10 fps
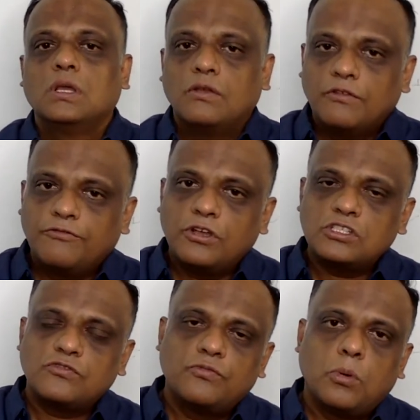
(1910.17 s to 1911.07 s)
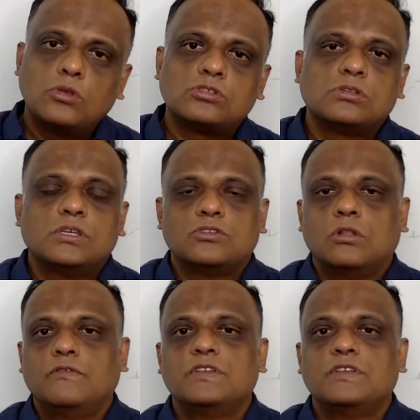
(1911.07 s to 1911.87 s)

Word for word: the first post is always